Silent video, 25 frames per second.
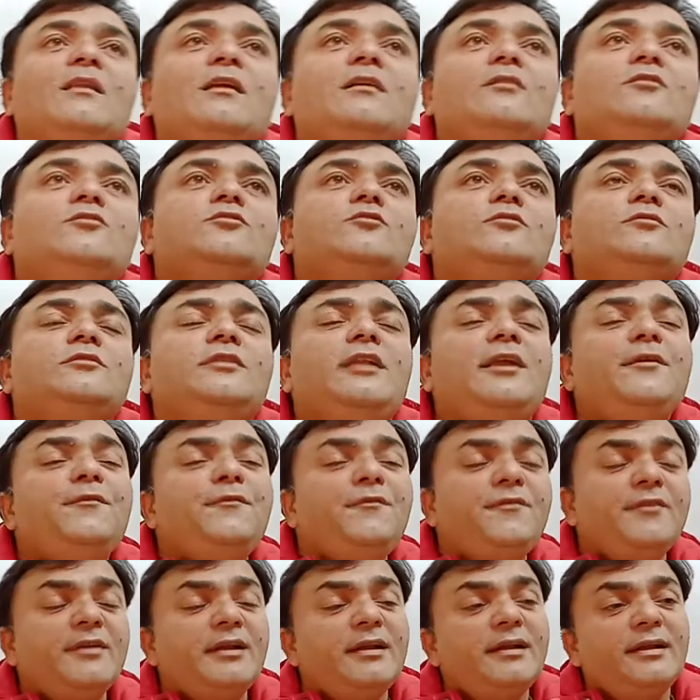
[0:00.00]
So
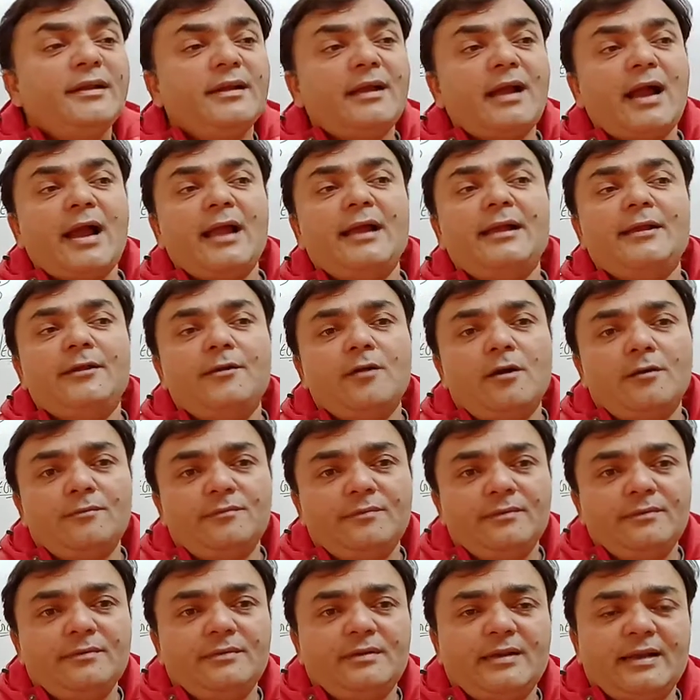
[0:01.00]
different kind
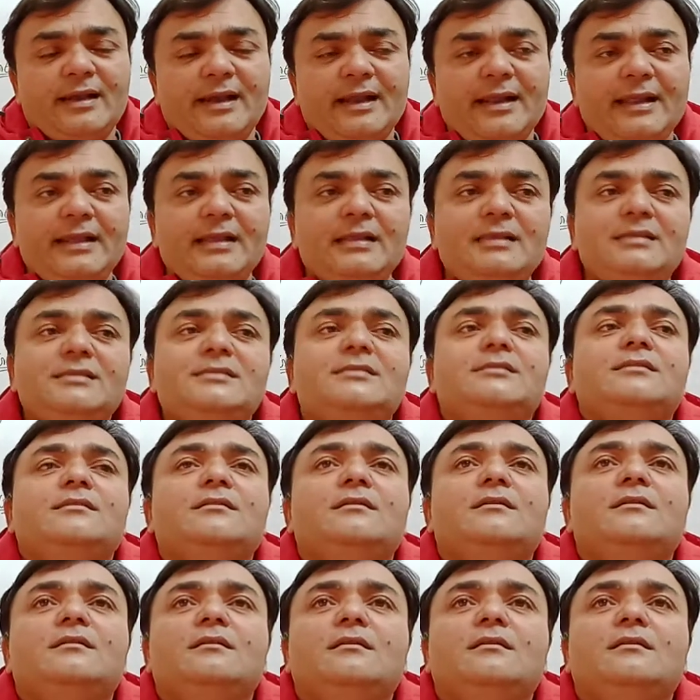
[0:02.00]
of trees